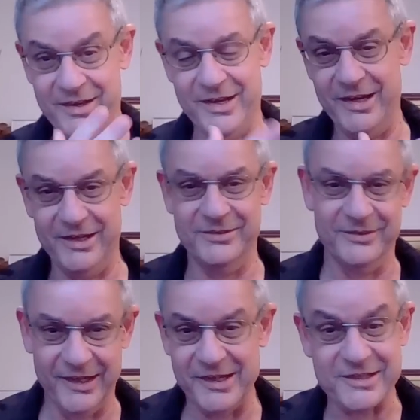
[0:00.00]

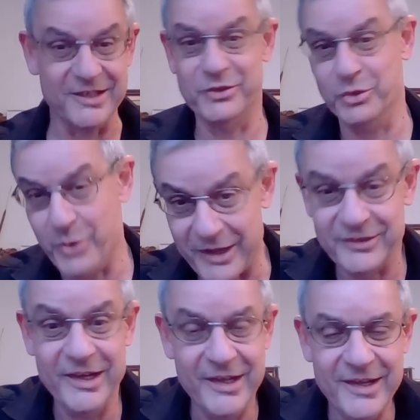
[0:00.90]
and listen to
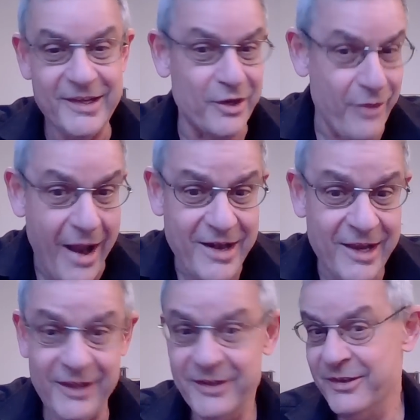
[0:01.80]
what
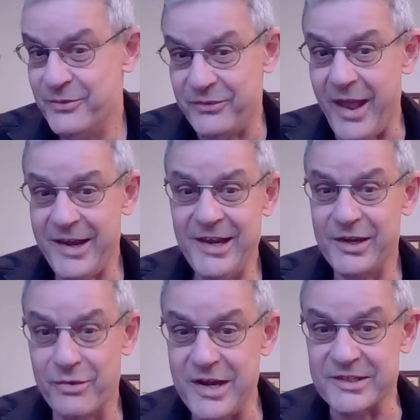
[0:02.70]
Granny Fanny
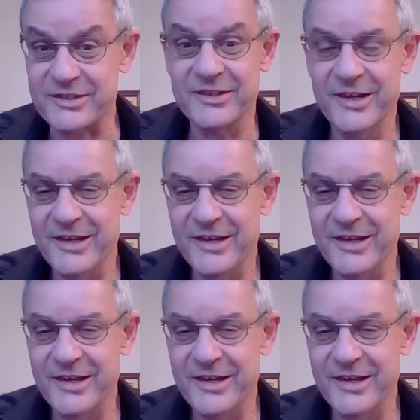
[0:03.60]
Cris